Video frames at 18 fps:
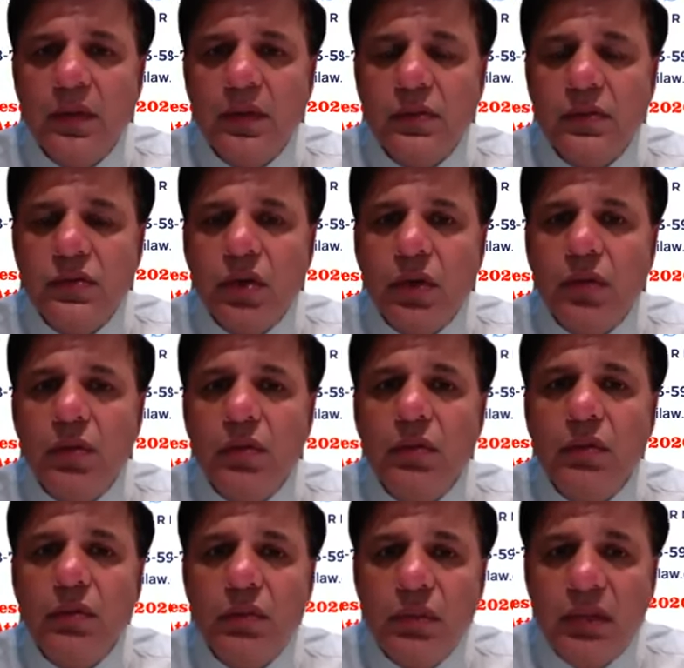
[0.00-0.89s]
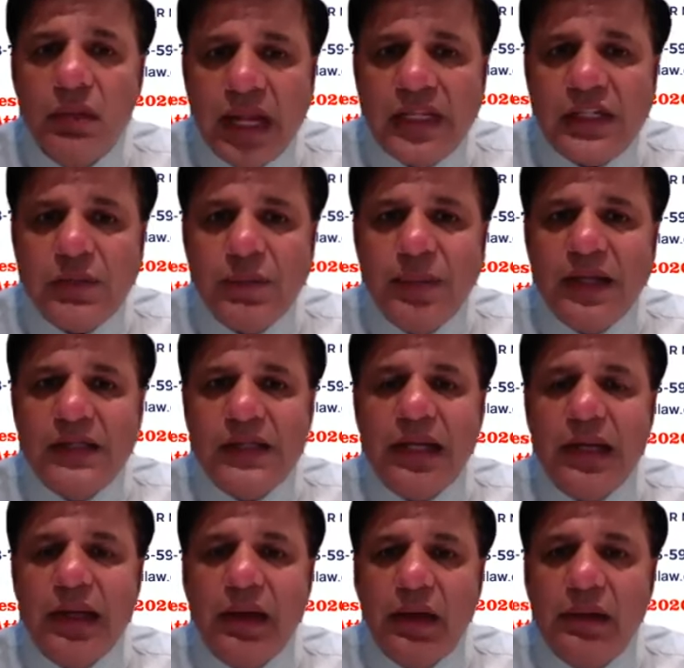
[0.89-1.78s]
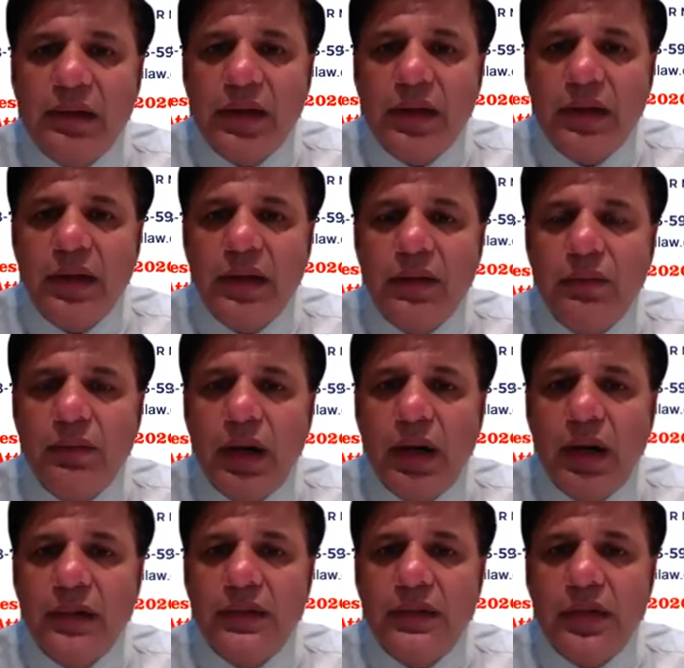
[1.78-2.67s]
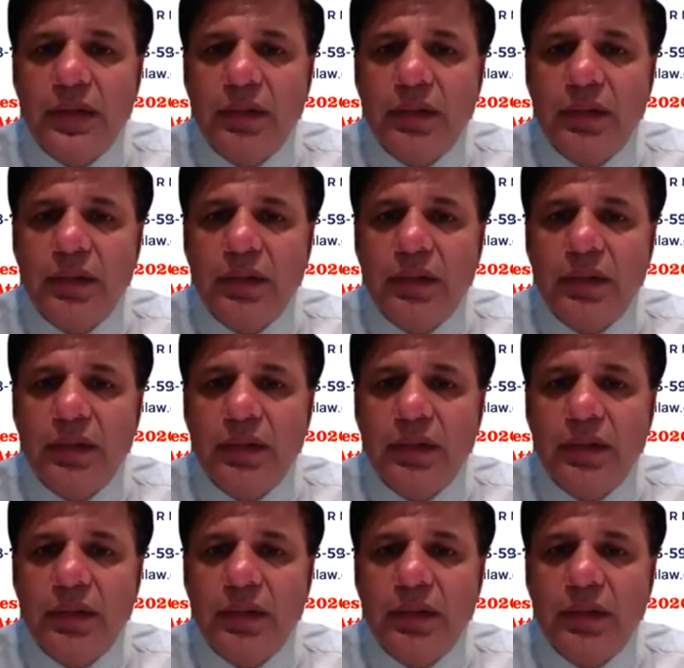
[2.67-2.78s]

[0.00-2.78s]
So let's basically continue, and